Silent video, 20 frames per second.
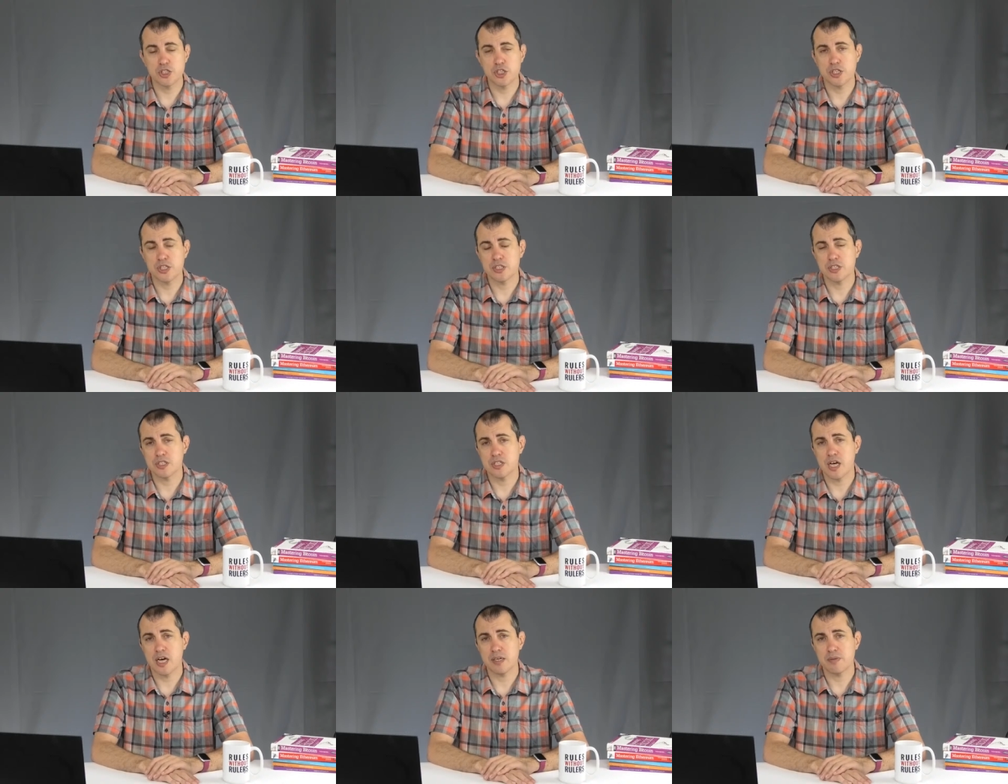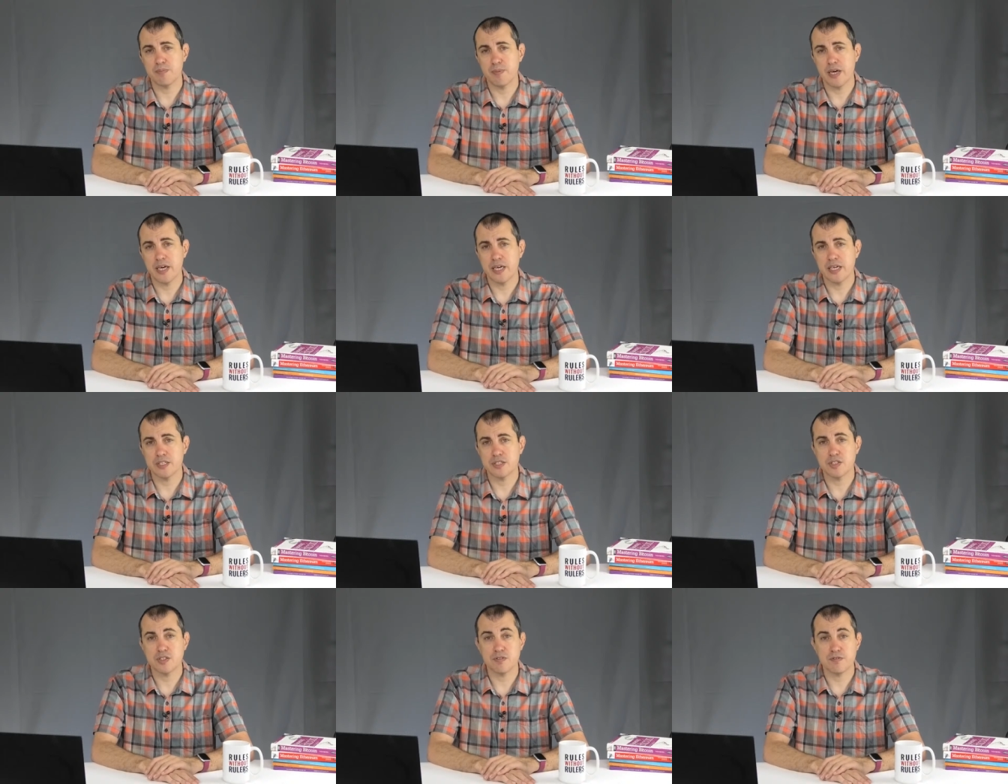It does not make
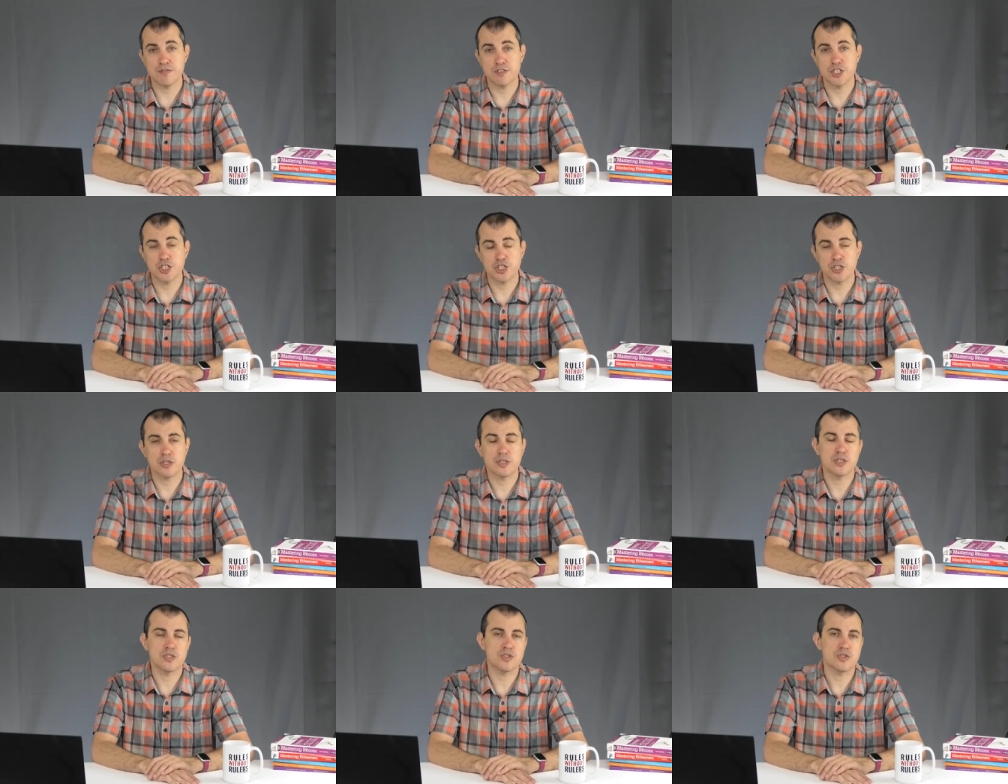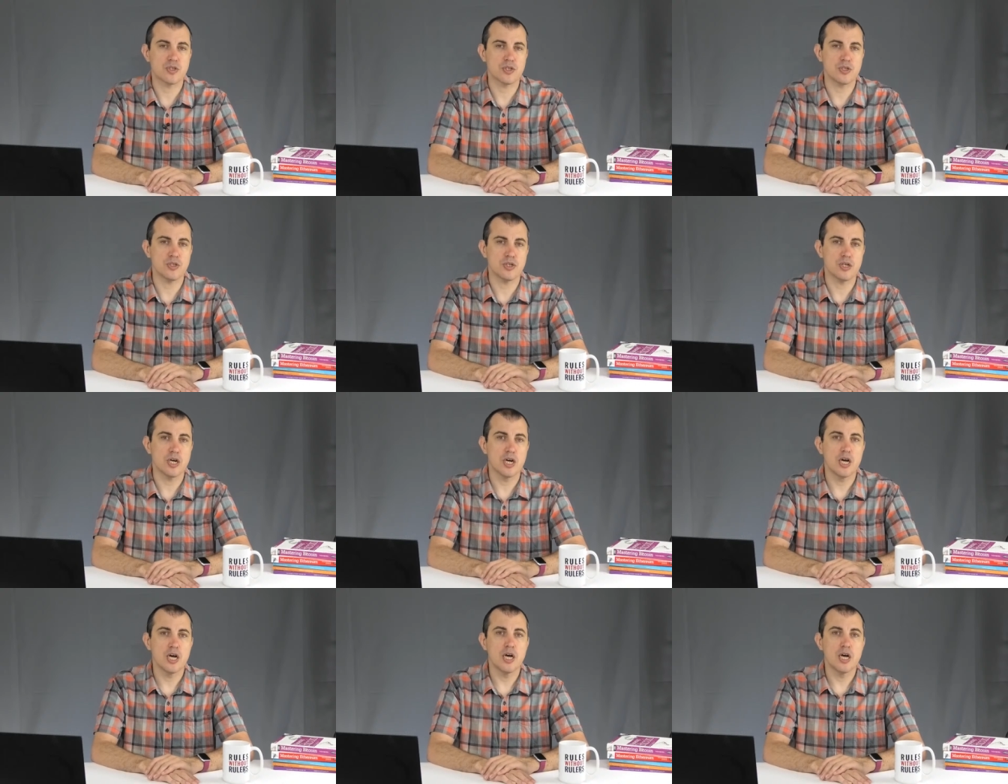it sufficiently secure,